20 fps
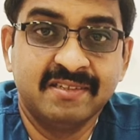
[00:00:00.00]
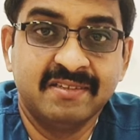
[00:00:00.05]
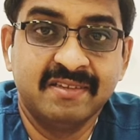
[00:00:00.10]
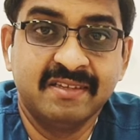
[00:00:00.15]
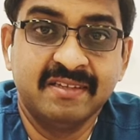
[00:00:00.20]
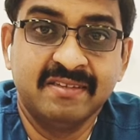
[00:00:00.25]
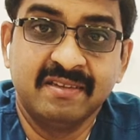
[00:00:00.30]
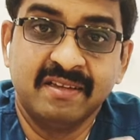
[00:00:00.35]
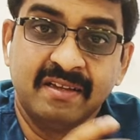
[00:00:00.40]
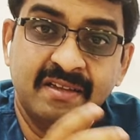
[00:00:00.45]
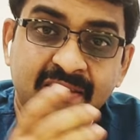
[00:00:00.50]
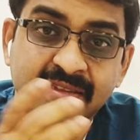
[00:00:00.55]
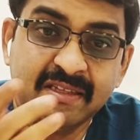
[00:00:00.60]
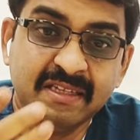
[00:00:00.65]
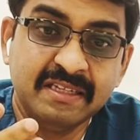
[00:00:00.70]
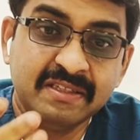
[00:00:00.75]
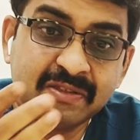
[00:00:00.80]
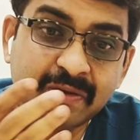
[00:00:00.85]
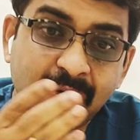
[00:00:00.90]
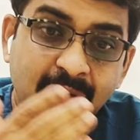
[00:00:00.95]
disease.
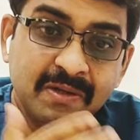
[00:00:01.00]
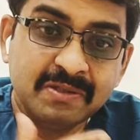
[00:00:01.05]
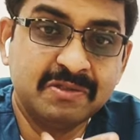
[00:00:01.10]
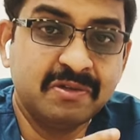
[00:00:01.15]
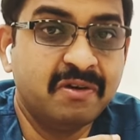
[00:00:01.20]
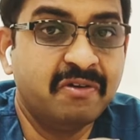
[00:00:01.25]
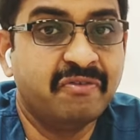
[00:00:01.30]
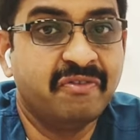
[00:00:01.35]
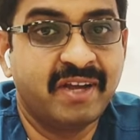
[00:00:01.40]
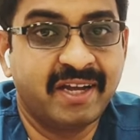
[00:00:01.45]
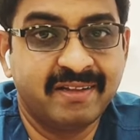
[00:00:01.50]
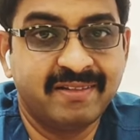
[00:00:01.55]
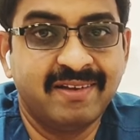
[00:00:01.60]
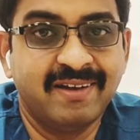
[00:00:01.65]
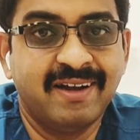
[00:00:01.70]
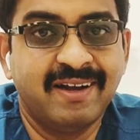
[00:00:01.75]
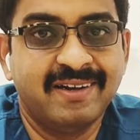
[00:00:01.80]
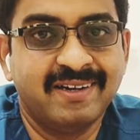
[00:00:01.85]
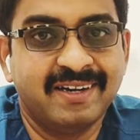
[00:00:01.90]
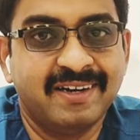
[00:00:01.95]
These also affect
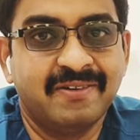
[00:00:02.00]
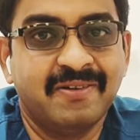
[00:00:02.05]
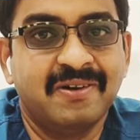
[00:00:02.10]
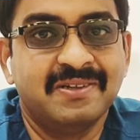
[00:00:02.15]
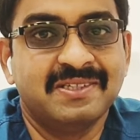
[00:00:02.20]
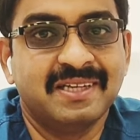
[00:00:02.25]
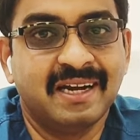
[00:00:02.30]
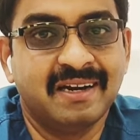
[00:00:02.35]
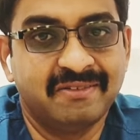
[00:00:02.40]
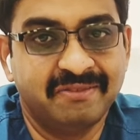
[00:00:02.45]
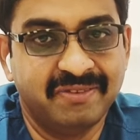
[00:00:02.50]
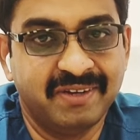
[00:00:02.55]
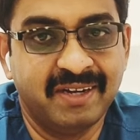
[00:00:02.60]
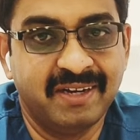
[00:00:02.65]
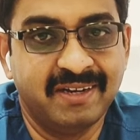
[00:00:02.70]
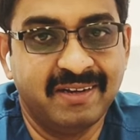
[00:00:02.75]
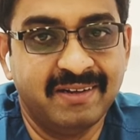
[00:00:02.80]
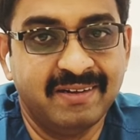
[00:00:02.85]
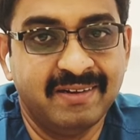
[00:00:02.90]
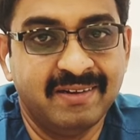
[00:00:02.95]
the heart and cause heart
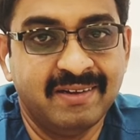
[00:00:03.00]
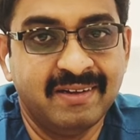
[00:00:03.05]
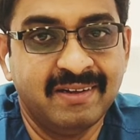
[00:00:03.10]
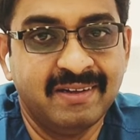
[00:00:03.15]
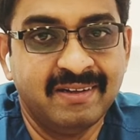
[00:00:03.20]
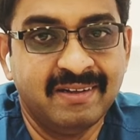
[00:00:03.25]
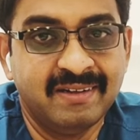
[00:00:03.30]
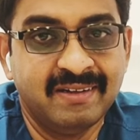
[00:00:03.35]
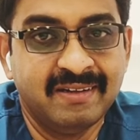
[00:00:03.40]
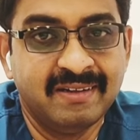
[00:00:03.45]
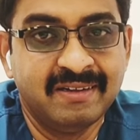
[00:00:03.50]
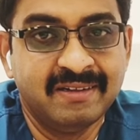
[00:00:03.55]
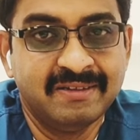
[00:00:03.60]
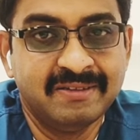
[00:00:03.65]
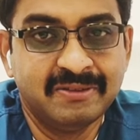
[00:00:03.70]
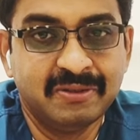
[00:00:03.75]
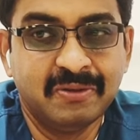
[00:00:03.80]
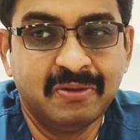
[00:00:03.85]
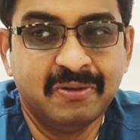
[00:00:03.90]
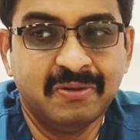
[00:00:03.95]
failure.
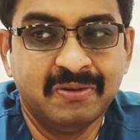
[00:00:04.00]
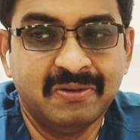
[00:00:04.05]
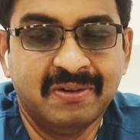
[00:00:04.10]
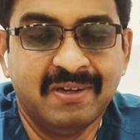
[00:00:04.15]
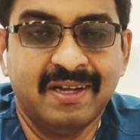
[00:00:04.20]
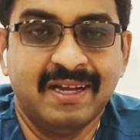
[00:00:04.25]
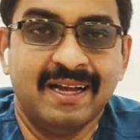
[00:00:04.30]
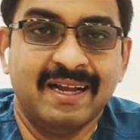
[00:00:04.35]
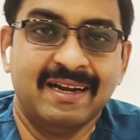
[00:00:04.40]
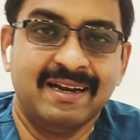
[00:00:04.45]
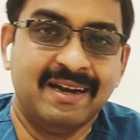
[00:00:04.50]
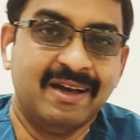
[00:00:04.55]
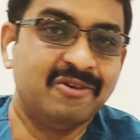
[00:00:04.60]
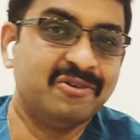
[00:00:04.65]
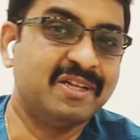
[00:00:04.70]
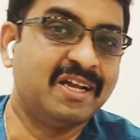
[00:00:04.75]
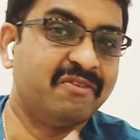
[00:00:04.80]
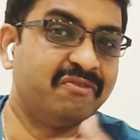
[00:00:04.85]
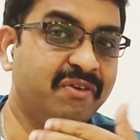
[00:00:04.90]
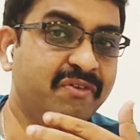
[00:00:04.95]
So, now
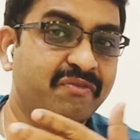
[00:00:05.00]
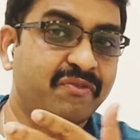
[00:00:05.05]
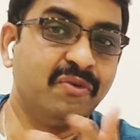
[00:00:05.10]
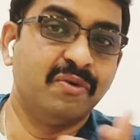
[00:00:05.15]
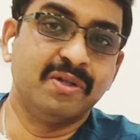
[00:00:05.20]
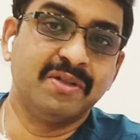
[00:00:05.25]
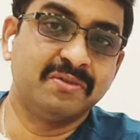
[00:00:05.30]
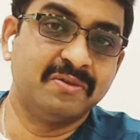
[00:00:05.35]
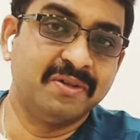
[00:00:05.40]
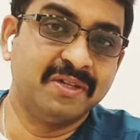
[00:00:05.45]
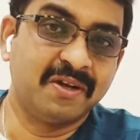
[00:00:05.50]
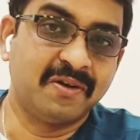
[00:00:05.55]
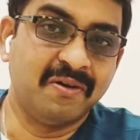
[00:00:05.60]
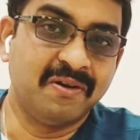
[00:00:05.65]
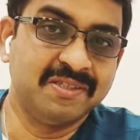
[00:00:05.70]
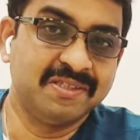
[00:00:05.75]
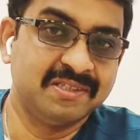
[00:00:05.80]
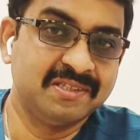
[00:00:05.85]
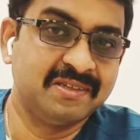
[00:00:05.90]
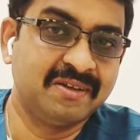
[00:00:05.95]
that we've gone through the
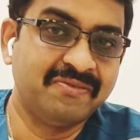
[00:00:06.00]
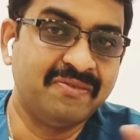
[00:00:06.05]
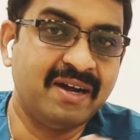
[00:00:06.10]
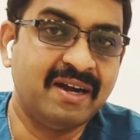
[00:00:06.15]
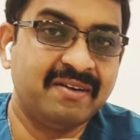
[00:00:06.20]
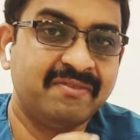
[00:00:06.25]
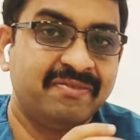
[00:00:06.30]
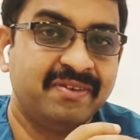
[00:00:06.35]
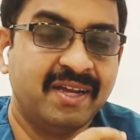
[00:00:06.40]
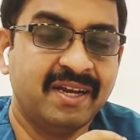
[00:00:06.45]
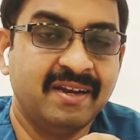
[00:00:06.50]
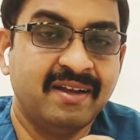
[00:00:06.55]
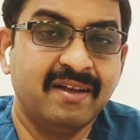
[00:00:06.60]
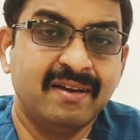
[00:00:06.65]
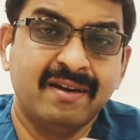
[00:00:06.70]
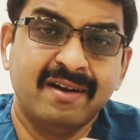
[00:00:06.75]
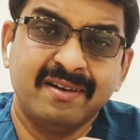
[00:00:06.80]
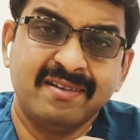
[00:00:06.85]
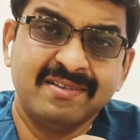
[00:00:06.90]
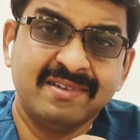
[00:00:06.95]
causes of heart failure,
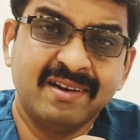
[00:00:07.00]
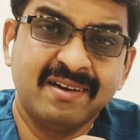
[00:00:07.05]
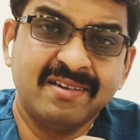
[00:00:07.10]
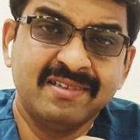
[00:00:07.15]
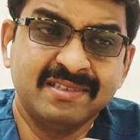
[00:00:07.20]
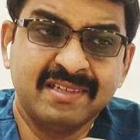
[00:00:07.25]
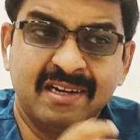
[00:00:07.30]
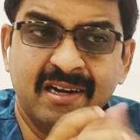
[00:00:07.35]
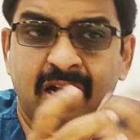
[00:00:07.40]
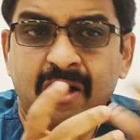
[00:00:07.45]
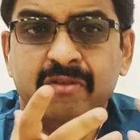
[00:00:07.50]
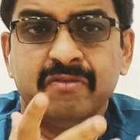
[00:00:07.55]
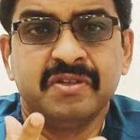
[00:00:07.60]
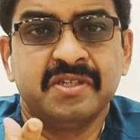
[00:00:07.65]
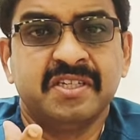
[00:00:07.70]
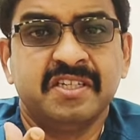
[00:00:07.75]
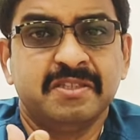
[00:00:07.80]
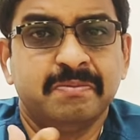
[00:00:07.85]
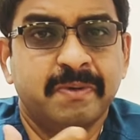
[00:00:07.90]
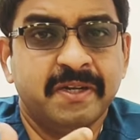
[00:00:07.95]
let us understand how
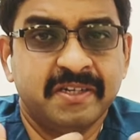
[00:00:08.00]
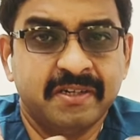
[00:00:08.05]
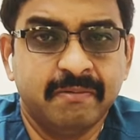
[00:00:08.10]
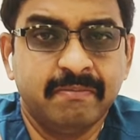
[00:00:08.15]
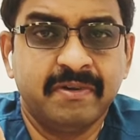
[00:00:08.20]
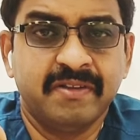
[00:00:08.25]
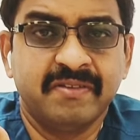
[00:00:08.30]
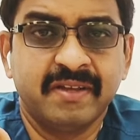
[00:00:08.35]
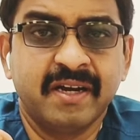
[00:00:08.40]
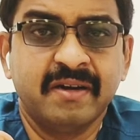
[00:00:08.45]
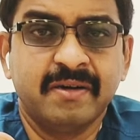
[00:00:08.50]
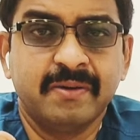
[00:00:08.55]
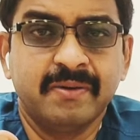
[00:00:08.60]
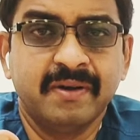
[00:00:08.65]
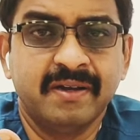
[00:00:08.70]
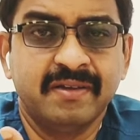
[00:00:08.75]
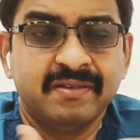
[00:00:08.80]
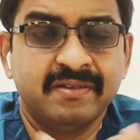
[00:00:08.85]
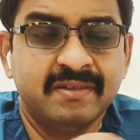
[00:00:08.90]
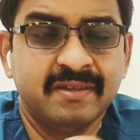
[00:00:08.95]
would this patient present to
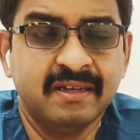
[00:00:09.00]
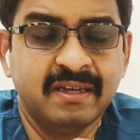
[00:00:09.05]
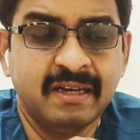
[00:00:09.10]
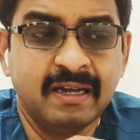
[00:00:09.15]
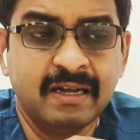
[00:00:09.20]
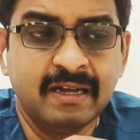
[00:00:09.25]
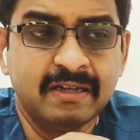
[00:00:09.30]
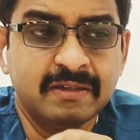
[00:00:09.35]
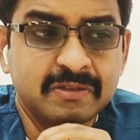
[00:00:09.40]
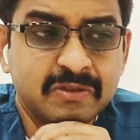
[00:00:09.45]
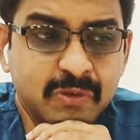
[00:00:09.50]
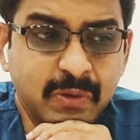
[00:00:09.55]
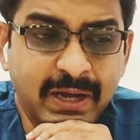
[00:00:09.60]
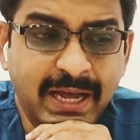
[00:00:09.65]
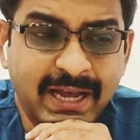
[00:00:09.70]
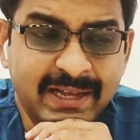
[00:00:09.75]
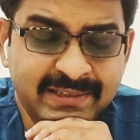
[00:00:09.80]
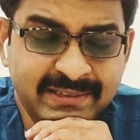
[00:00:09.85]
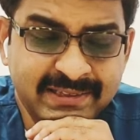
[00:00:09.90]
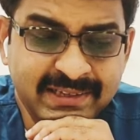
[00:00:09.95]
us. So
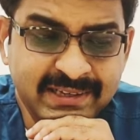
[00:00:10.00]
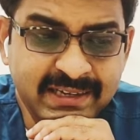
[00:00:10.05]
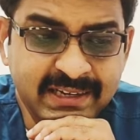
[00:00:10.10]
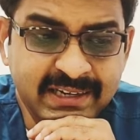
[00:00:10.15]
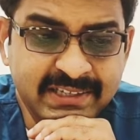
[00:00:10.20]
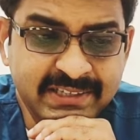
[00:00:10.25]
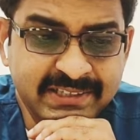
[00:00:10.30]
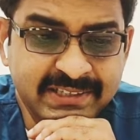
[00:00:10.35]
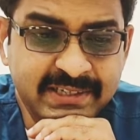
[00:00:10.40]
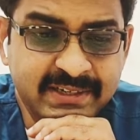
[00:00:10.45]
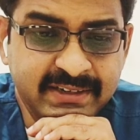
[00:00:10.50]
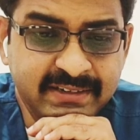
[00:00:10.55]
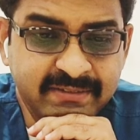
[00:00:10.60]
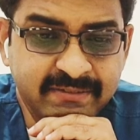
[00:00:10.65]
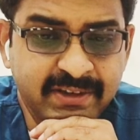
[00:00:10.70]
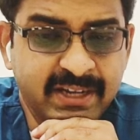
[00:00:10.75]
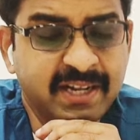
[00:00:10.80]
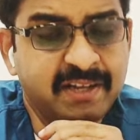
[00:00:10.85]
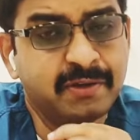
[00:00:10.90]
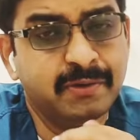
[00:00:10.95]
as a clinician,
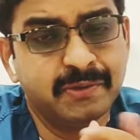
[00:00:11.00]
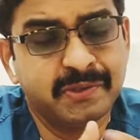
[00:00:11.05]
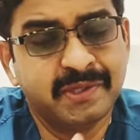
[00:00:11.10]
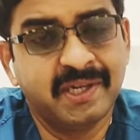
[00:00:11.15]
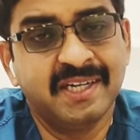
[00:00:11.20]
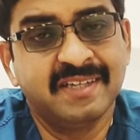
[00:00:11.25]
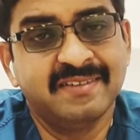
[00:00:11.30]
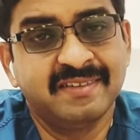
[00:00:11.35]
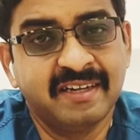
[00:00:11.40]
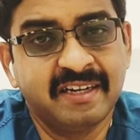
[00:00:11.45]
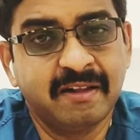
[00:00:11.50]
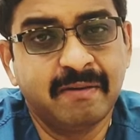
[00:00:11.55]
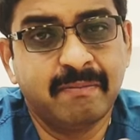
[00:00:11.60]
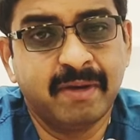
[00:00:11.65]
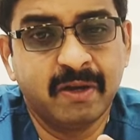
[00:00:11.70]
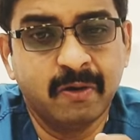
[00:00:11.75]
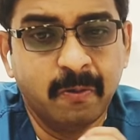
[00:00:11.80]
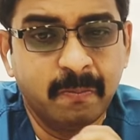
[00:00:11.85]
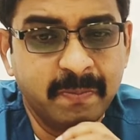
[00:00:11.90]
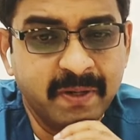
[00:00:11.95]
when I usually sit in
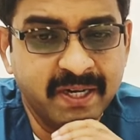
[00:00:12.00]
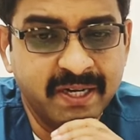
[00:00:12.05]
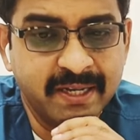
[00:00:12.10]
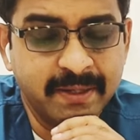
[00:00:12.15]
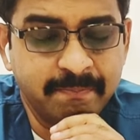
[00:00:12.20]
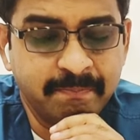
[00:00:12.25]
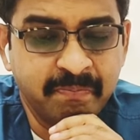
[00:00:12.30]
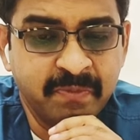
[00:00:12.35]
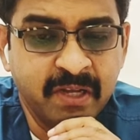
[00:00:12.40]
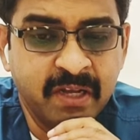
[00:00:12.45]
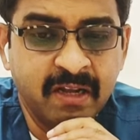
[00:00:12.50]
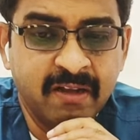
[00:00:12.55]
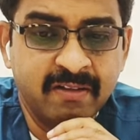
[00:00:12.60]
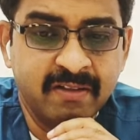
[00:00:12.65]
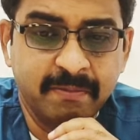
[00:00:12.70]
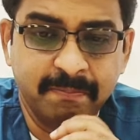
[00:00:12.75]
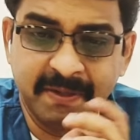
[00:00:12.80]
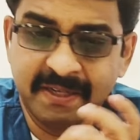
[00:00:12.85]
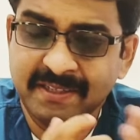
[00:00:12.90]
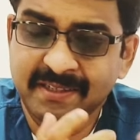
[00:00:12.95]
my OPD,
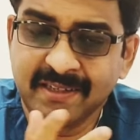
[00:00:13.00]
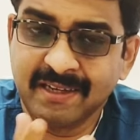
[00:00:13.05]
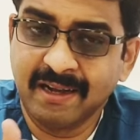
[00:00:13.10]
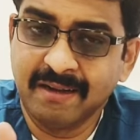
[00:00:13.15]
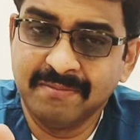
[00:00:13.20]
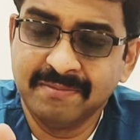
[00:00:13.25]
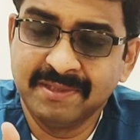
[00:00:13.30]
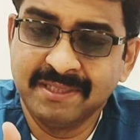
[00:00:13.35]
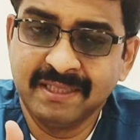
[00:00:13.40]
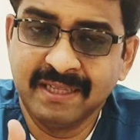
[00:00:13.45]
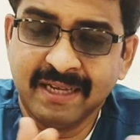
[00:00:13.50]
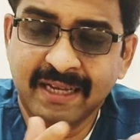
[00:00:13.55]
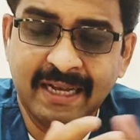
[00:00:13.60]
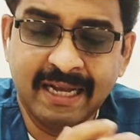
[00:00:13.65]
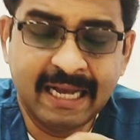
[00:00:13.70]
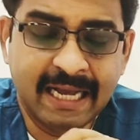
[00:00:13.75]
the patient comes,